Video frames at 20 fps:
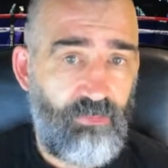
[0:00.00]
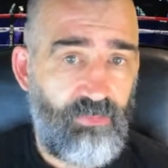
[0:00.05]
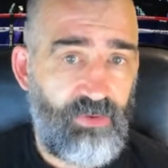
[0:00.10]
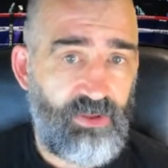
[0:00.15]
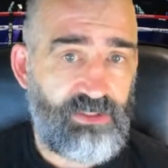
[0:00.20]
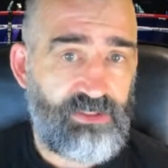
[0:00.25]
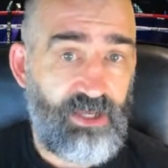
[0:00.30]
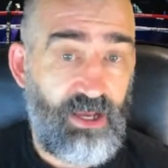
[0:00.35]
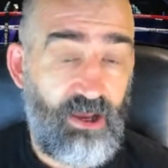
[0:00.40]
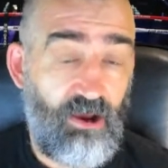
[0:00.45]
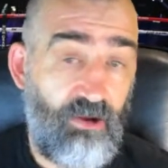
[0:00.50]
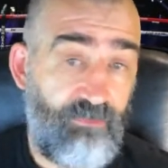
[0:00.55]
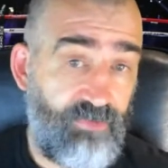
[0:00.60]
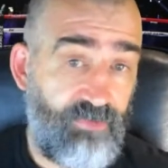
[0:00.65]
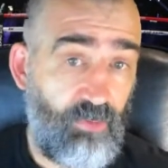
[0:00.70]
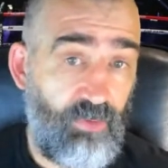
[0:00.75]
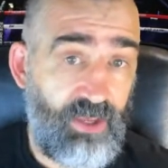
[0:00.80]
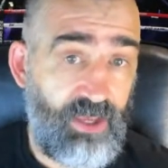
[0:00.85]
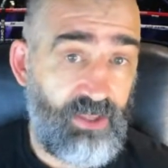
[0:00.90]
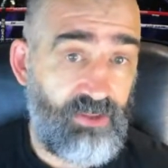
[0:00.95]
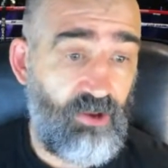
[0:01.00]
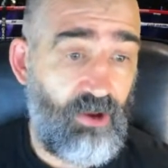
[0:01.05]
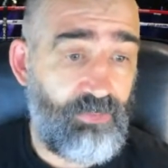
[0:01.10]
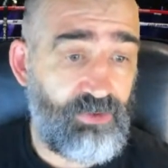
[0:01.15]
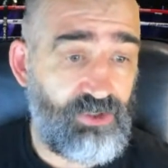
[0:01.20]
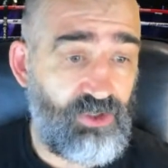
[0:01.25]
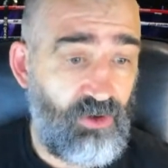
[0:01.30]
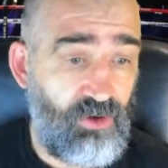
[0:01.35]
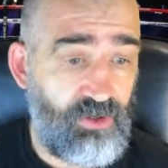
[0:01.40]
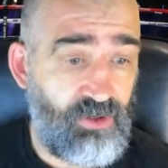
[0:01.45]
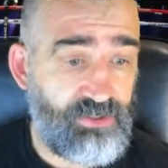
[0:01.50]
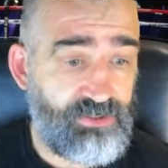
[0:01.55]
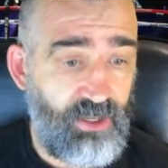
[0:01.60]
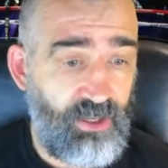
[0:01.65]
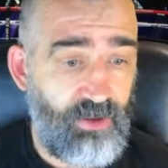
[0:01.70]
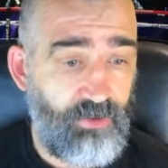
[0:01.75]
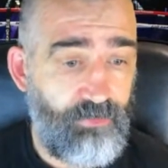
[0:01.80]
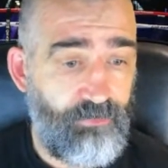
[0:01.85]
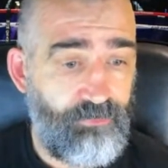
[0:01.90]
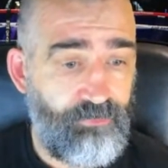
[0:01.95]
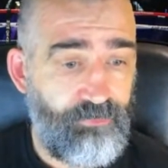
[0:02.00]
But hopefully we get the opportunity to see it.